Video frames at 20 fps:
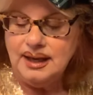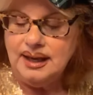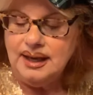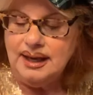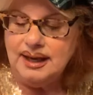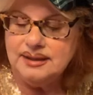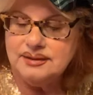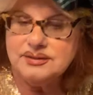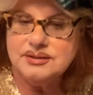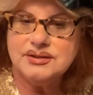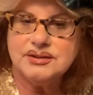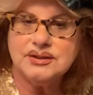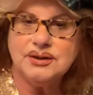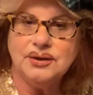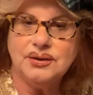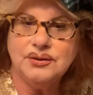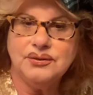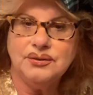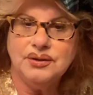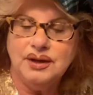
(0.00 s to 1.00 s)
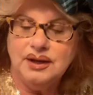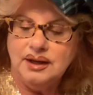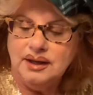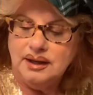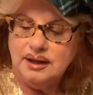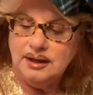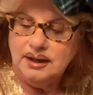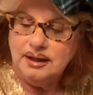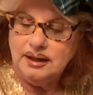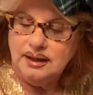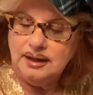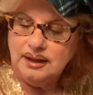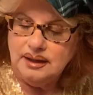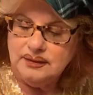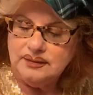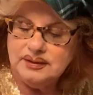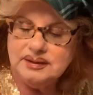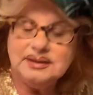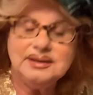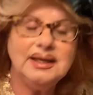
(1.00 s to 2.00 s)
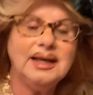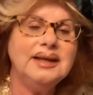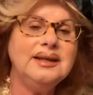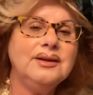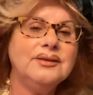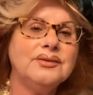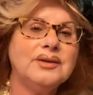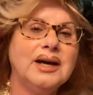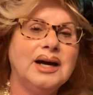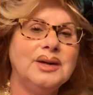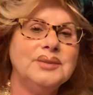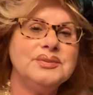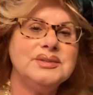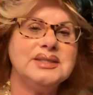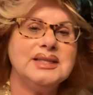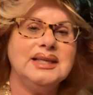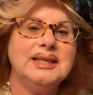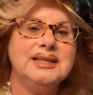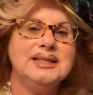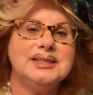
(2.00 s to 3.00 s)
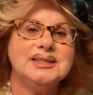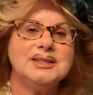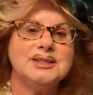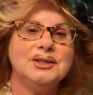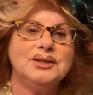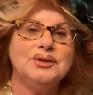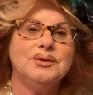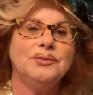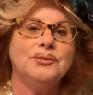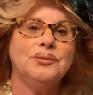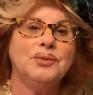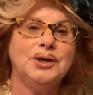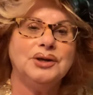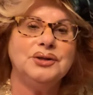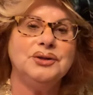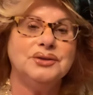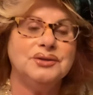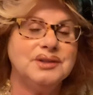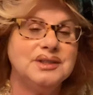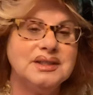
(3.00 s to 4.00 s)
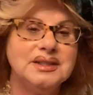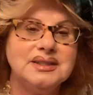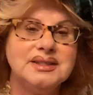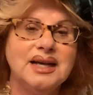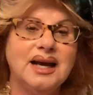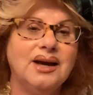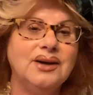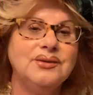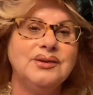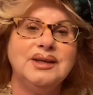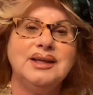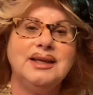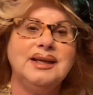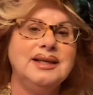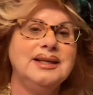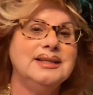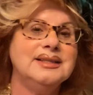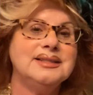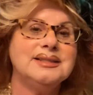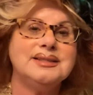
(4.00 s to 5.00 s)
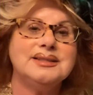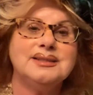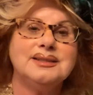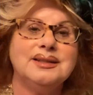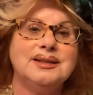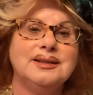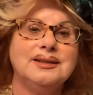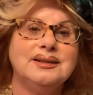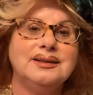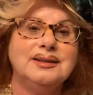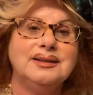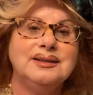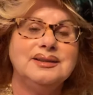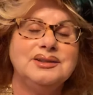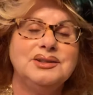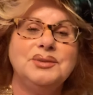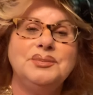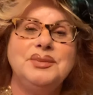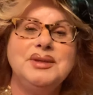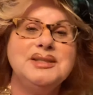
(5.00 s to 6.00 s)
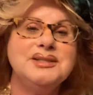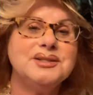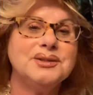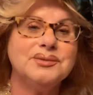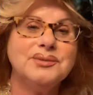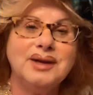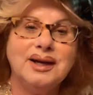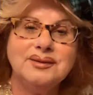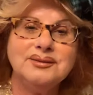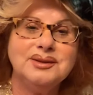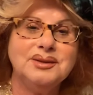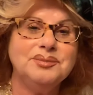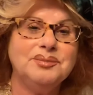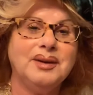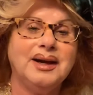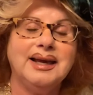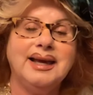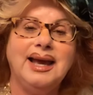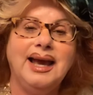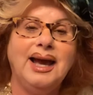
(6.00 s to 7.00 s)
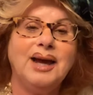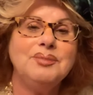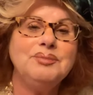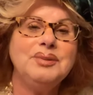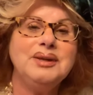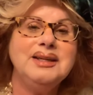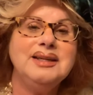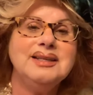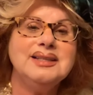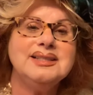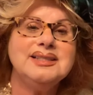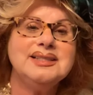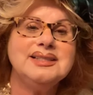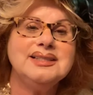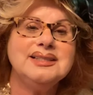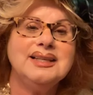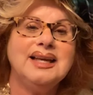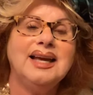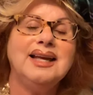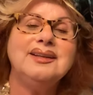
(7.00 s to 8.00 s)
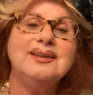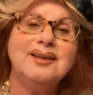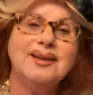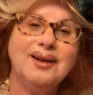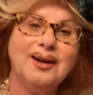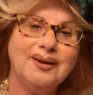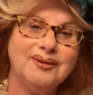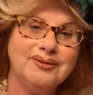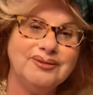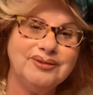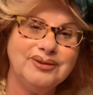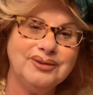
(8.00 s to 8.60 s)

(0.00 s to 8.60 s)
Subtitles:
And so the 10 of Cups is what you're desiring is to be surrounded by happiness and love.